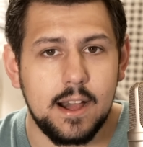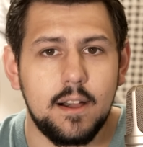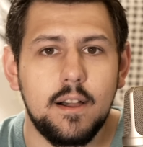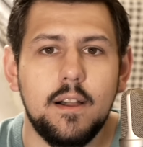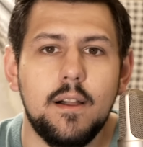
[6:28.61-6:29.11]

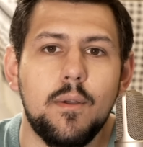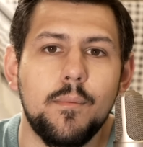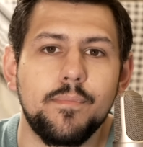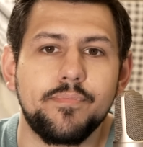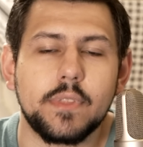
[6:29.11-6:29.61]
you
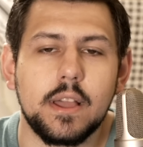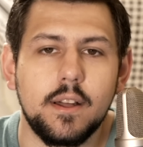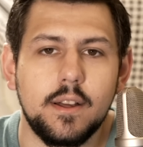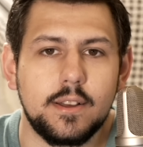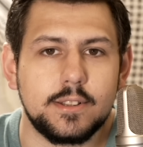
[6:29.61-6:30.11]
know,
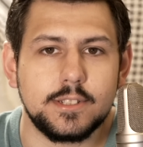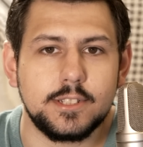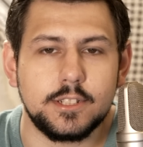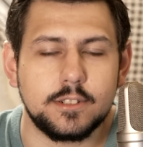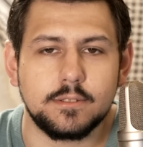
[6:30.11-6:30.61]

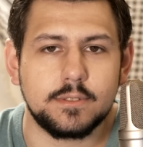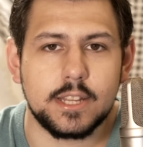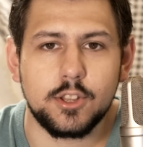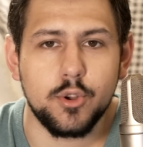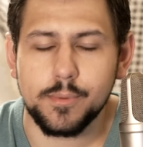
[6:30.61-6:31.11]

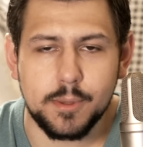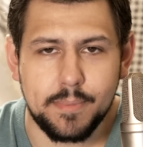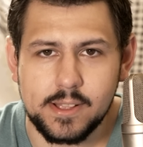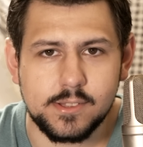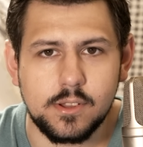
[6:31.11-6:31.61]
that Europe
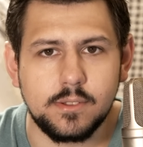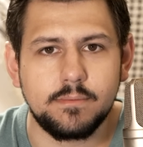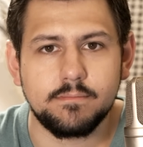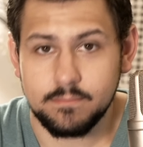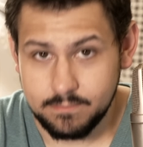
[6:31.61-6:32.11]
depends on,
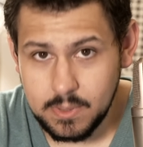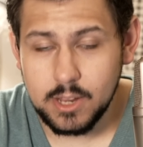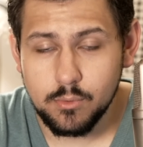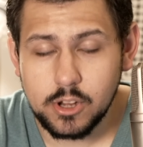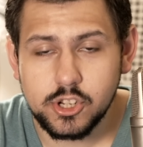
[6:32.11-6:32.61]

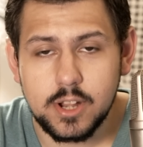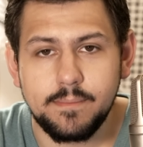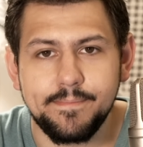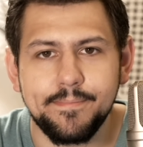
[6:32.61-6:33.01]
meaning Russia,